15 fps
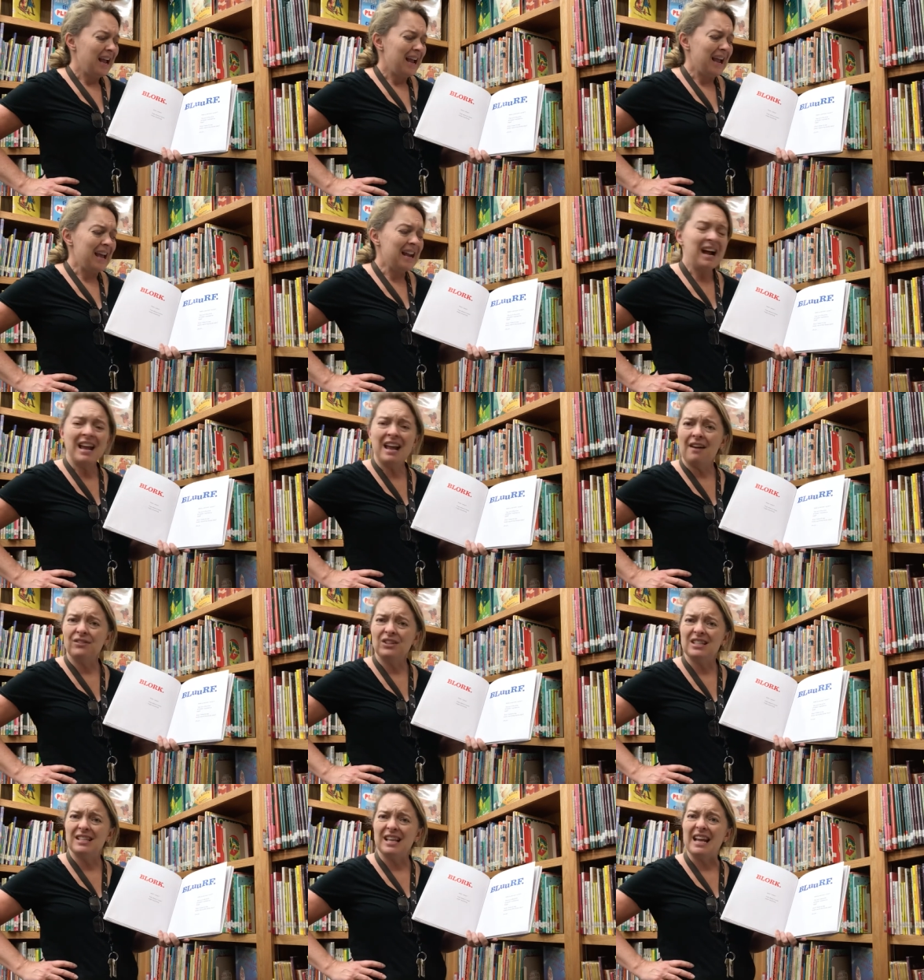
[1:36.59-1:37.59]
And I have
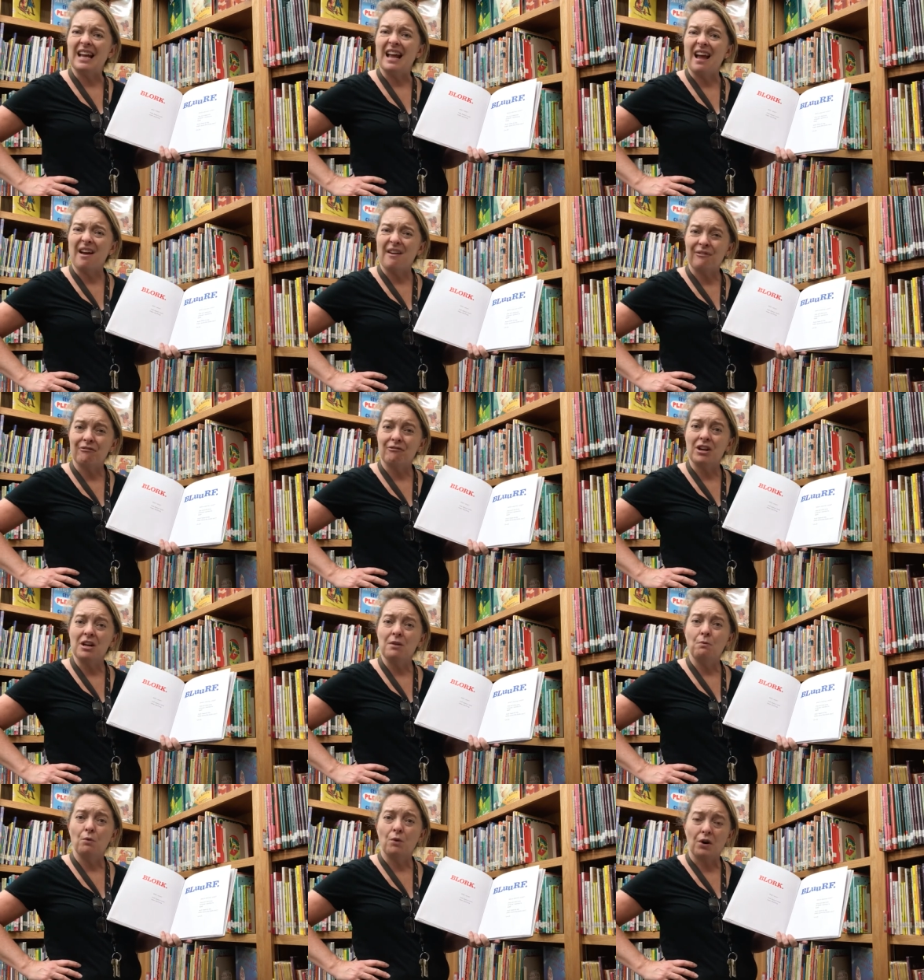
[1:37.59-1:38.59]
to say, every
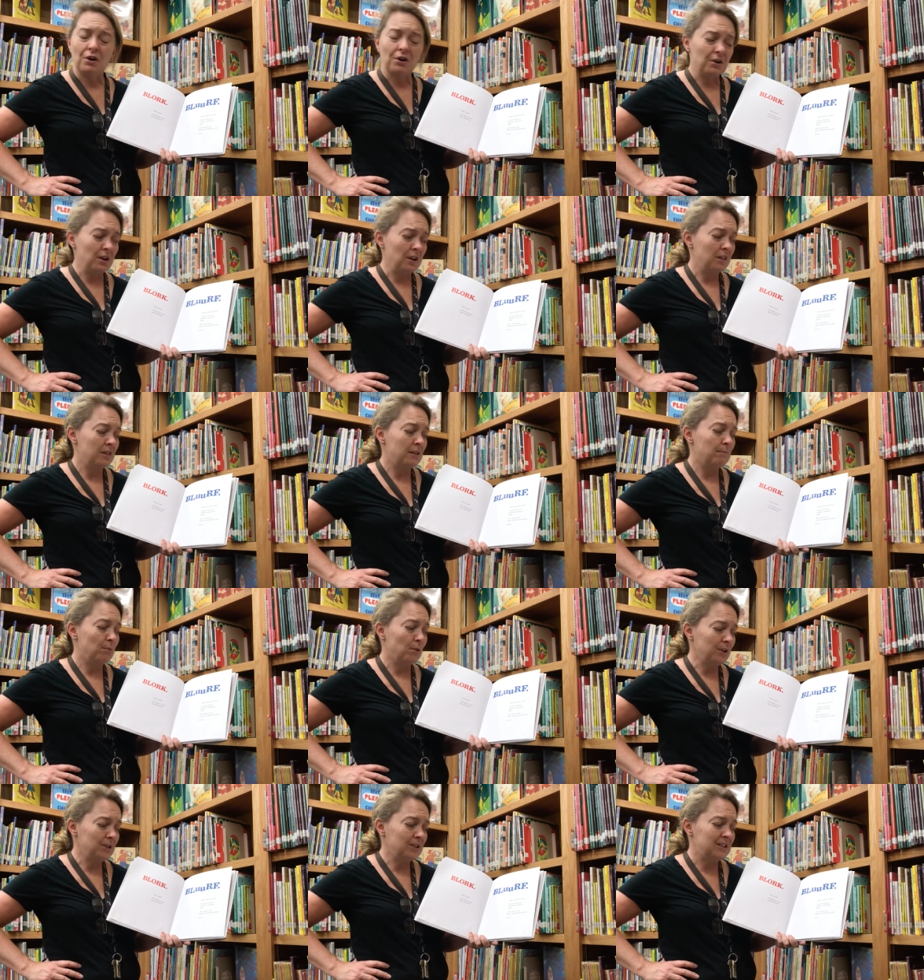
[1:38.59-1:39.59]
word the
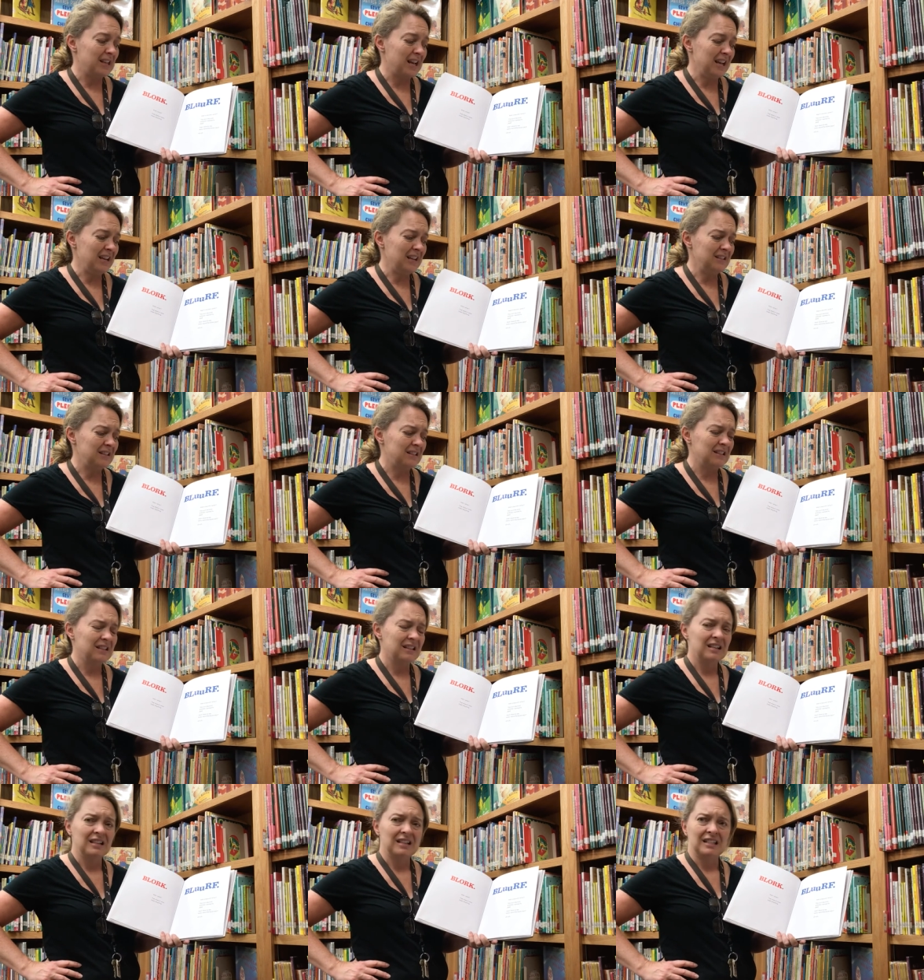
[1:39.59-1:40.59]
book says,
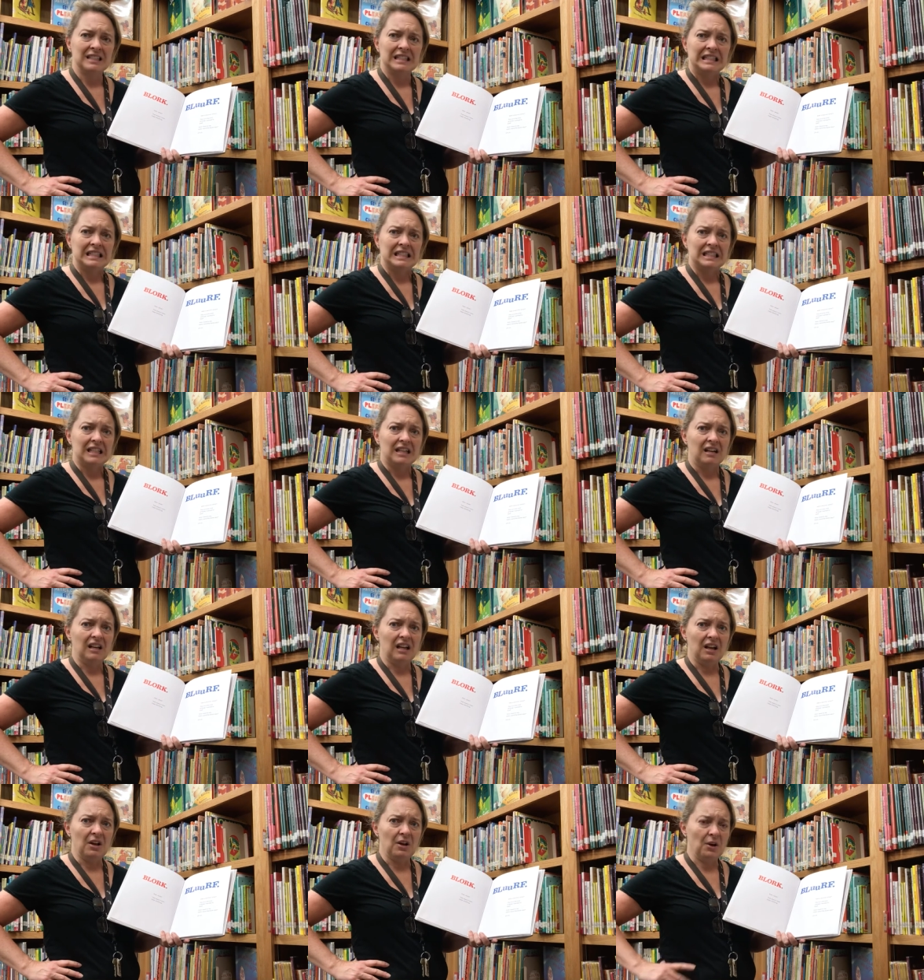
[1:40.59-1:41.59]

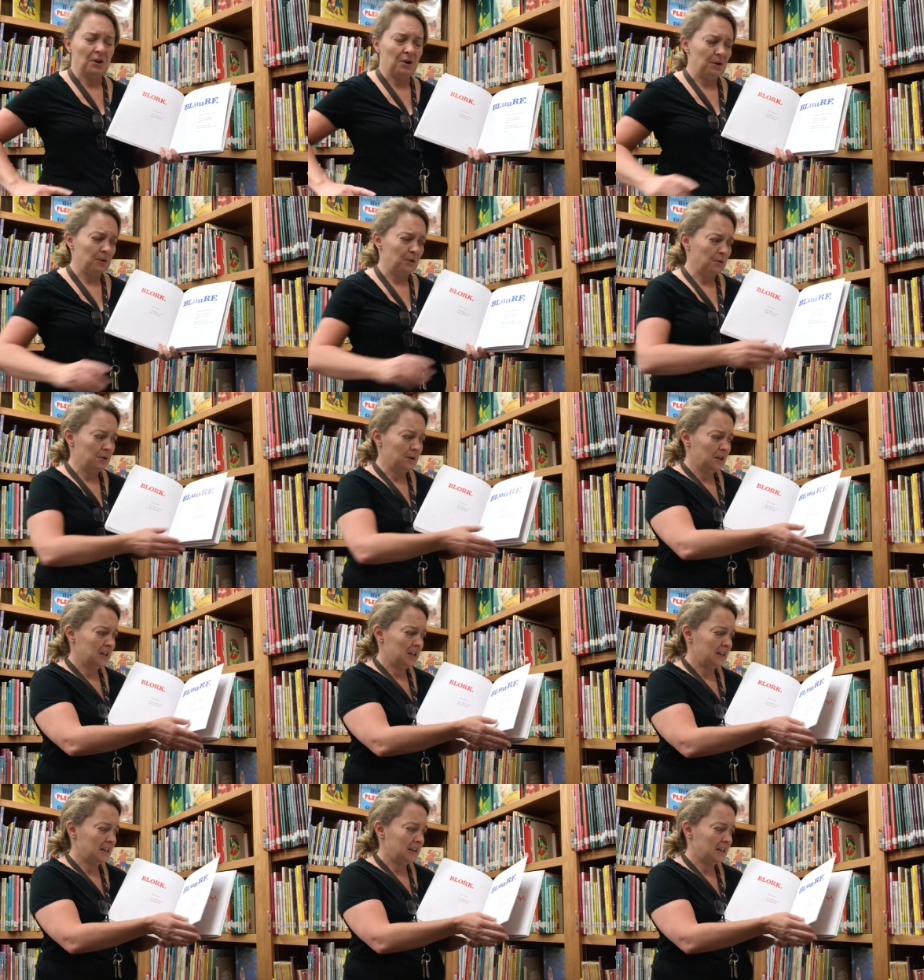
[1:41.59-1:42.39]
uh-oh.